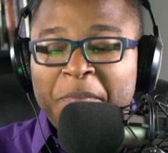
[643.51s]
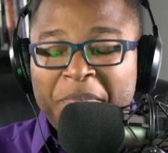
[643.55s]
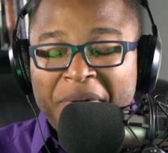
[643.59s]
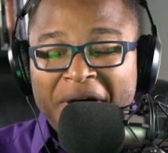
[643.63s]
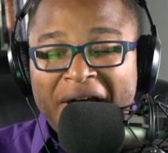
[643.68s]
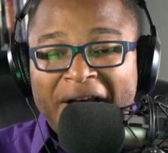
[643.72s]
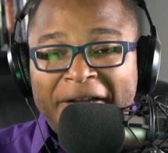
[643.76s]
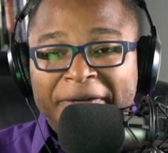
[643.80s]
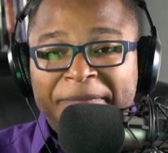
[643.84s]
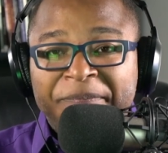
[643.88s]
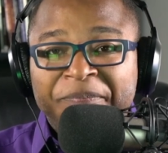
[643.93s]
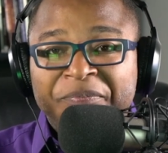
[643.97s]

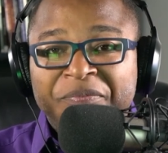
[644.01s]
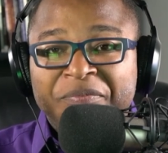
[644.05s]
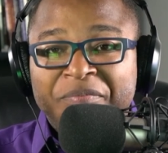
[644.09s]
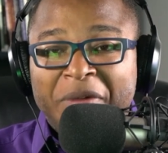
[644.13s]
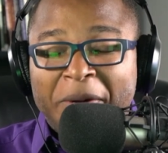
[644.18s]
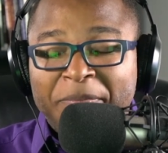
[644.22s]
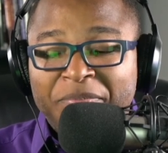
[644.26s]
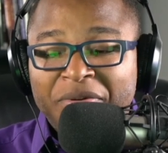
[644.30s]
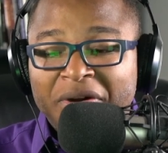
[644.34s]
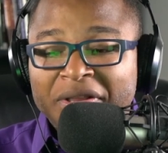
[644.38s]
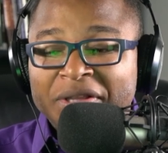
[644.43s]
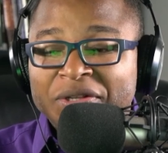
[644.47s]
But
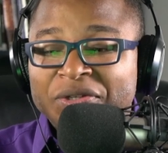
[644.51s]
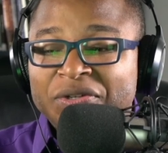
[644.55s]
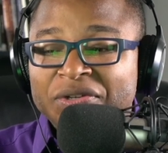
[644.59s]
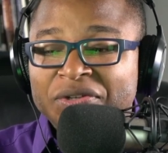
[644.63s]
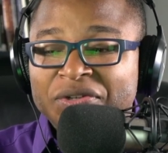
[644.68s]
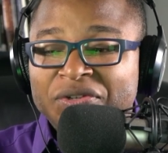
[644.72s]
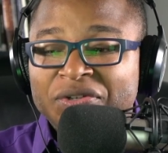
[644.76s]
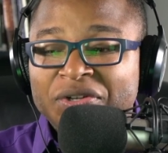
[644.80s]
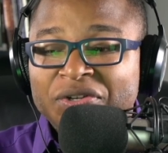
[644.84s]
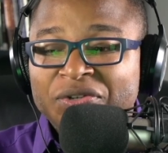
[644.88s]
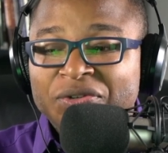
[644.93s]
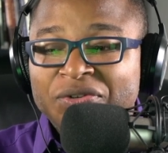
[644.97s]
my brothers
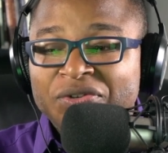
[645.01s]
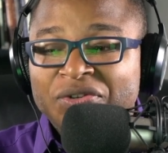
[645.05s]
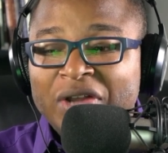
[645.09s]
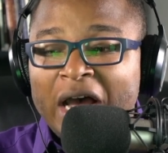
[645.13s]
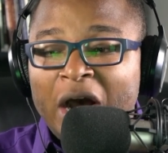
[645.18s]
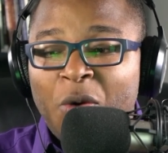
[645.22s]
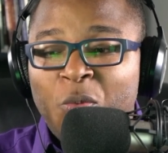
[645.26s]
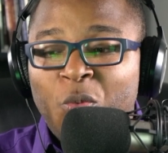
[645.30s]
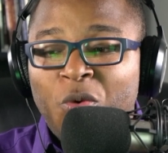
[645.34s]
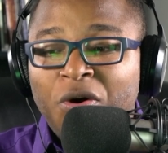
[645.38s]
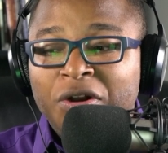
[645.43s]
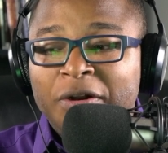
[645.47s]
and sisters,
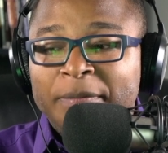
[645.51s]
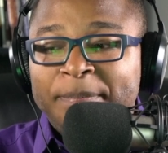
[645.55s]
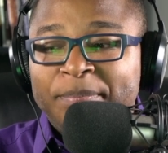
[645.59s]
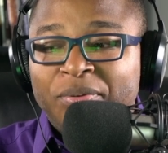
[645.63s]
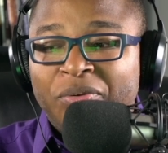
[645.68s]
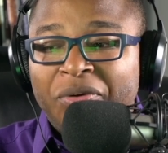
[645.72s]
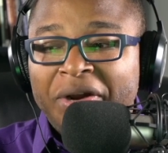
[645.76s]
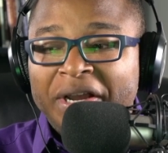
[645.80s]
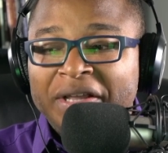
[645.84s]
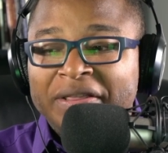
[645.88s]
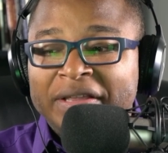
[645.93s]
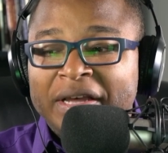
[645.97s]
I want to
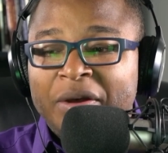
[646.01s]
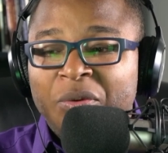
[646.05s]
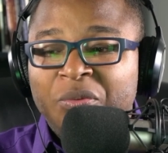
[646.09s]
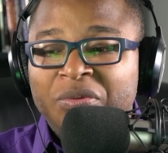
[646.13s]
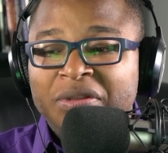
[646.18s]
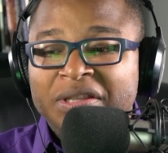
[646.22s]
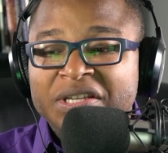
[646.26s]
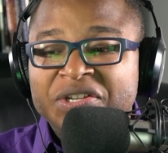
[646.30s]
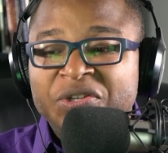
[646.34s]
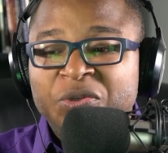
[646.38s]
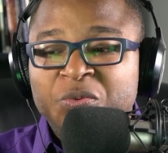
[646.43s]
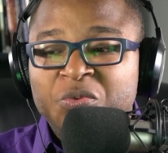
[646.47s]
pray
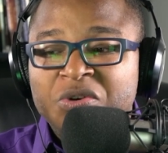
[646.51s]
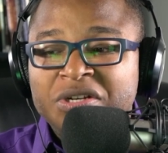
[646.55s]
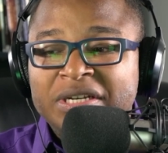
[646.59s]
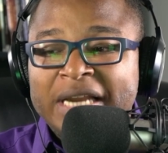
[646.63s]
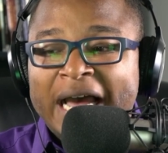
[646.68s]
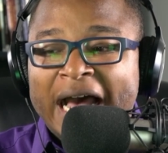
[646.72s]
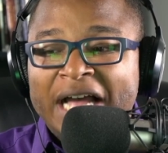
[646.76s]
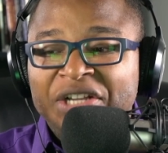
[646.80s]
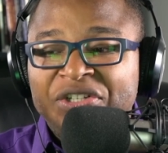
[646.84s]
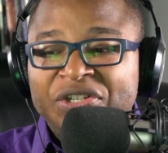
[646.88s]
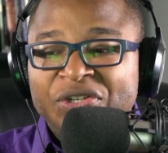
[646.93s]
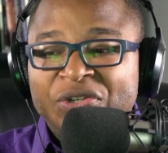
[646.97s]
that this would
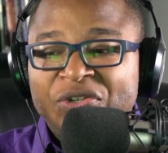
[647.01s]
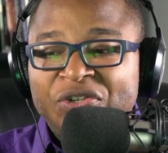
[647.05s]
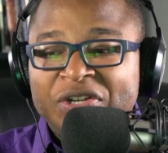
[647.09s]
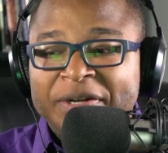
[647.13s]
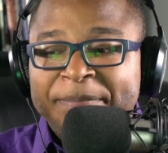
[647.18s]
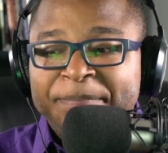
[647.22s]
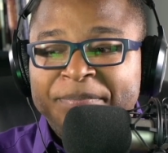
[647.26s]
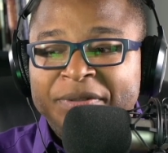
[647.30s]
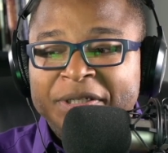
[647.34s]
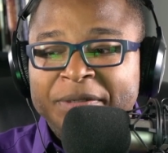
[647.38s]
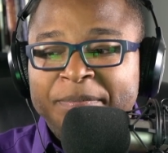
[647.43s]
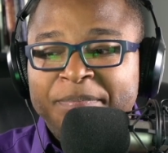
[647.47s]
not just
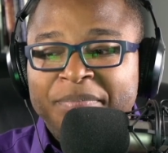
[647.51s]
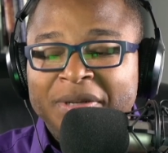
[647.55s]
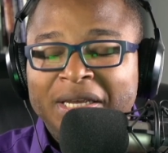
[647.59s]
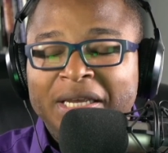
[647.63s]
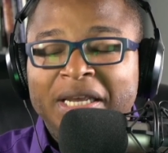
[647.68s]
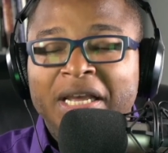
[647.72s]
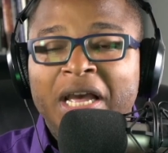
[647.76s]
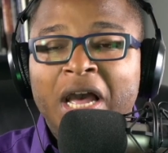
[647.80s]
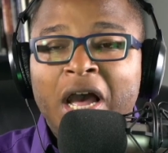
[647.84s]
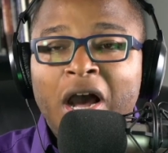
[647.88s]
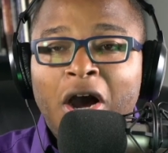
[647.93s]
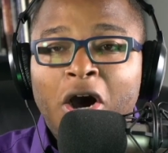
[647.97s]
simply
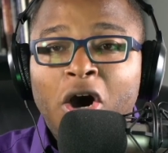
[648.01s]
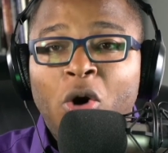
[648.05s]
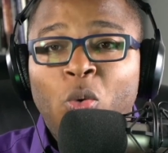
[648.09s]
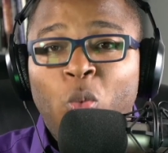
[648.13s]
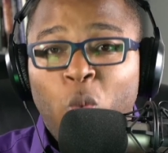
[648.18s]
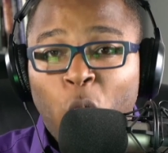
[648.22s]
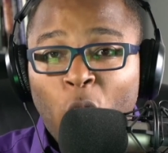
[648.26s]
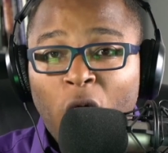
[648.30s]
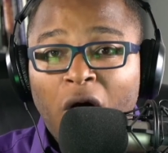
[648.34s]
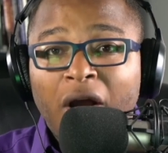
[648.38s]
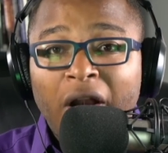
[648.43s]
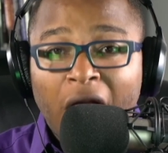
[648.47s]
be a
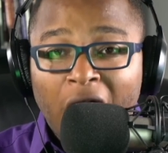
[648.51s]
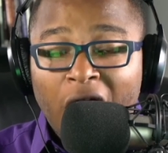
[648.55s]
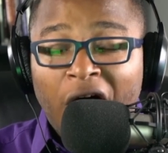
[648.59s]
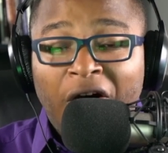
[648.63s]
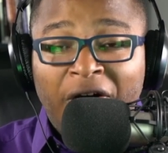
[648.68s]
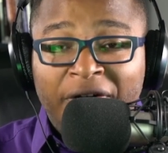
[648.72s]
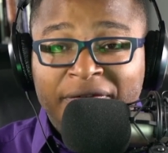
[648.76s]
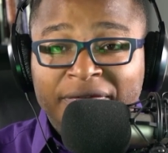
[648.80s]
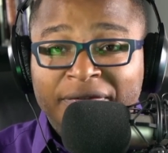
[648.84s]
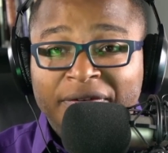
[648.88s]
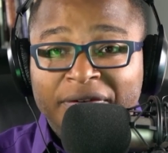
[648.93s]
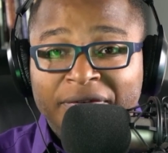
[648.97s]

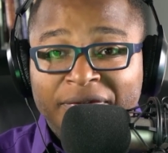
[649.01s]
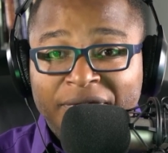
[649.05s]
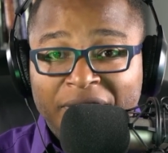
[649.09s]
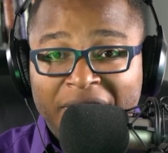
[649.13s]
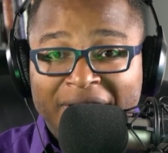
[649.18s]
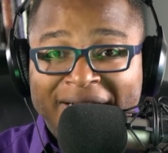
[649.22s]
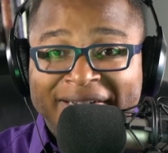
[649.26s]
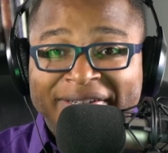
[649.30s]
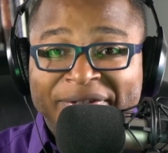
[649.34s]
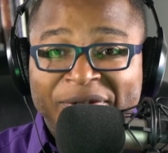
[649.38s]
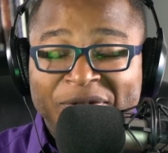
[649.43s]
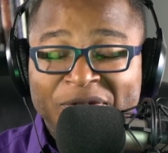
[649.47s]
one-off
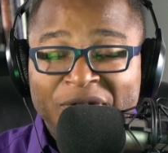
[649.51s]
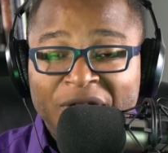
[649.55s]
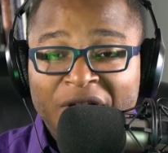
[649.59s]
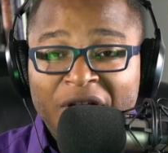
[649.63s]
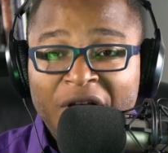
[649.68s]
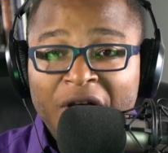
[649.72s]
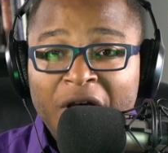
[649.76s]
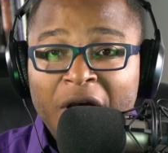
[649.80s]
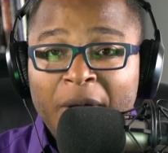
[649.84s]
for us,